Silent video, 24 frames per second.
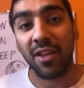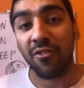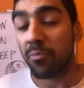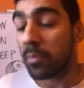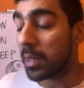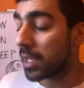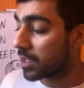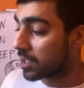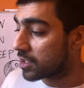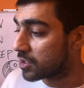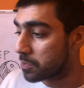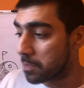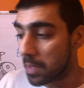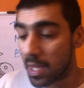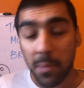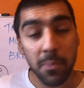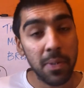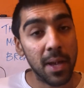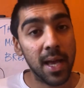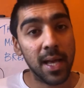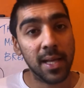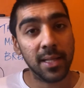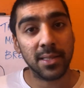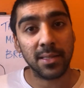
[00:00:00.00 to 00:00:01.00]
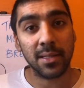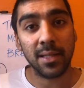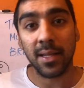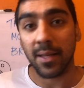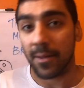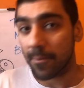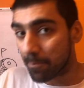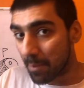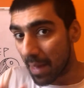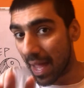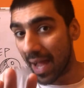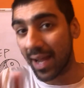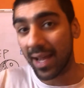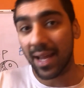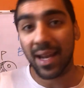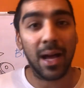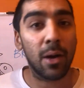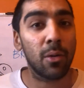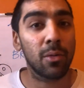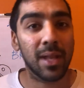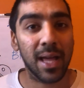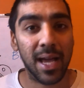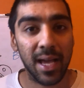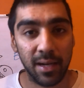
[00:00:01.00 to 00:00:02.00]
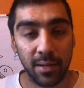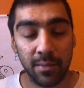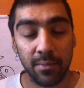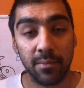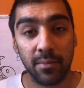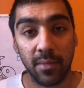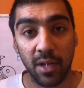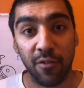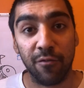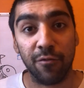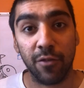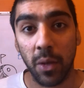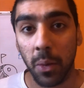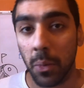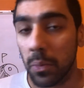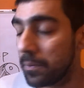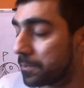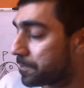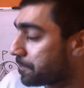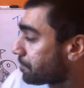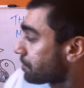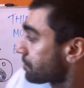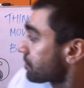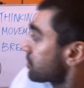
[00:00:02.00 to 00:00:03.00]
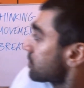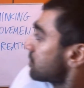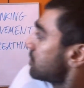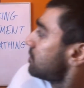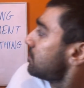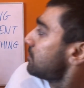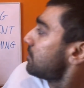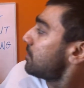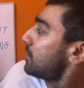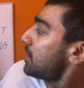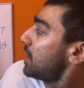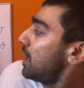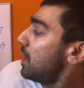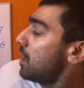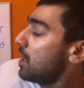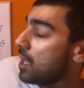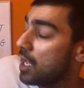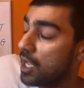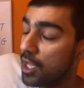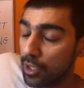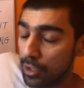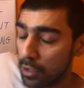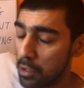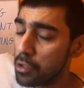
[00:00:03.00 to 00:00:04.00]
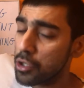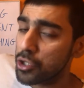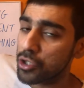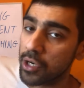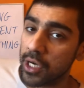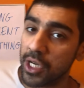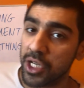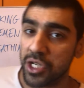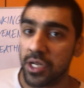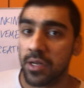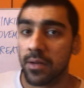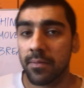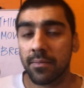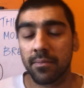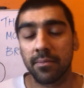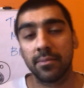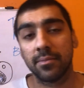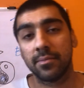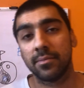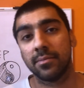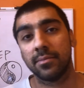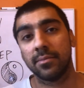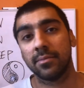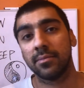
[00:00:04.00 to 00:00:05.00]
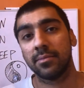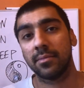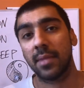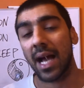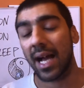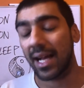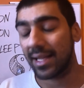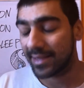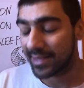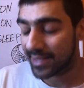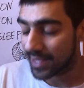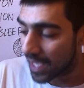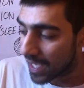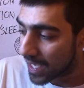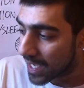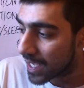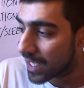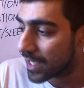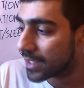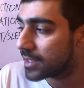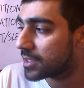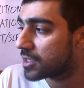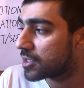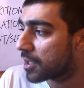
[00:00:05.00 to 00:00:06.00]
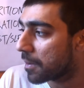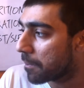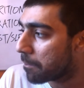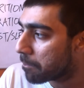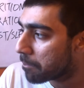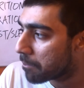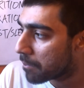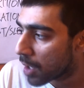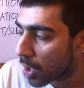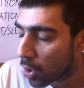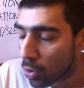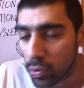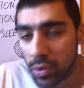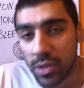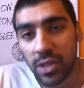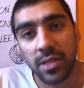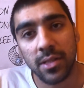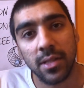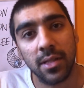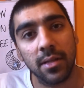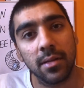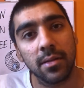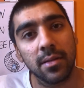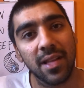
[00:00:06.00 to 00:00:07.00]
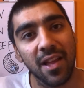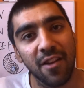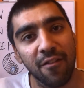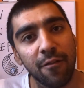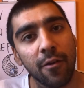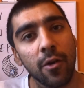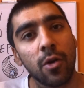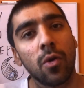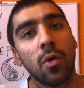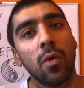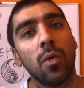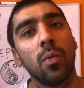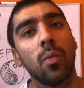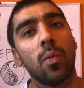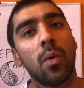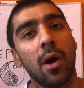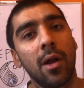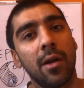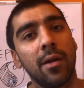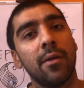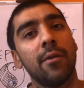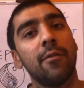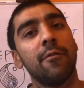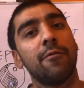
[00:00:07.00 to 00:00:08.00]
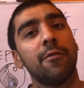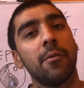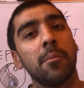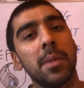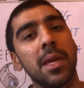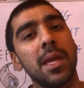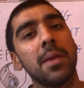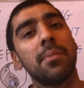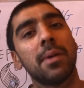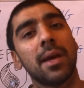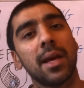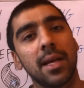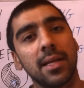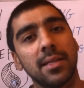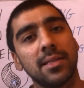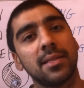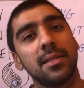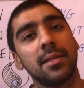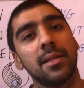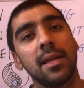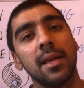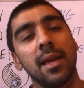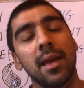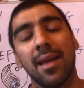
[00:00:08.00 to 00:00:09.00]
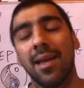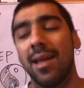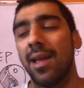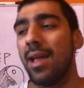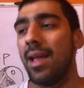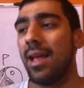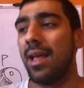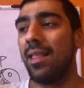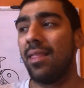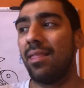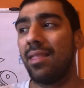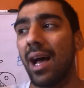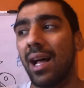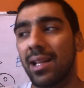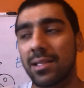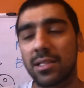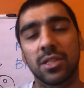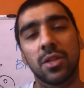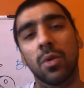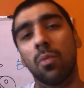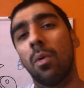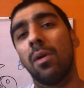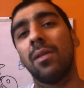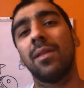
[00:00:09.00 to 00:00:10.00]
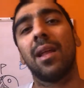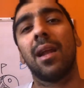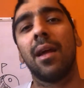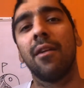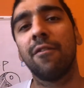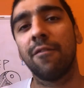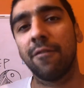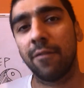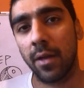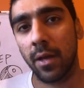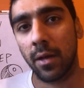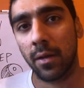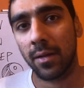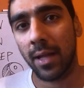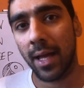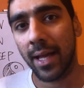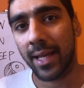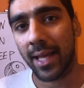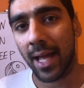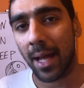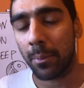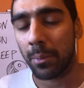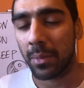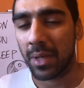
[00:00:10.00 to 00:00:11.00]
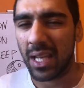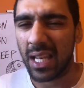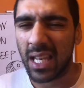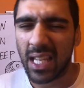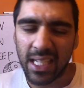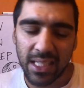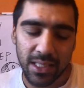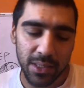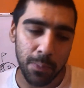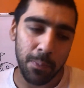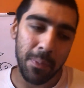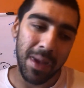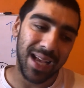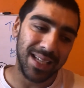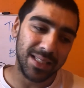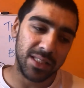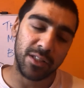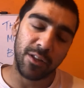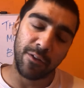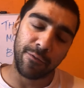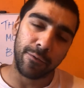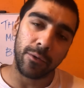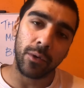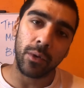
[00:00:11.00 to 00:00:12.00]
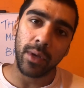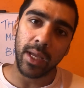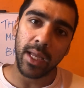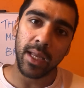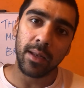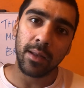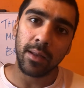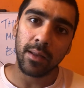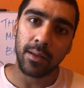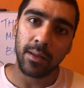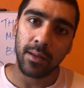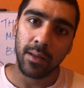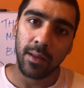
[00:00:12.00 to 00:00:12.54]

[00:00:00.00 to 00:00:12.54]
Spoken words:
Because me personally, I can outline a few. Nutrition, I'd say, is the most difficult one for me personally. That's the one that I feel like I'm least masterful in.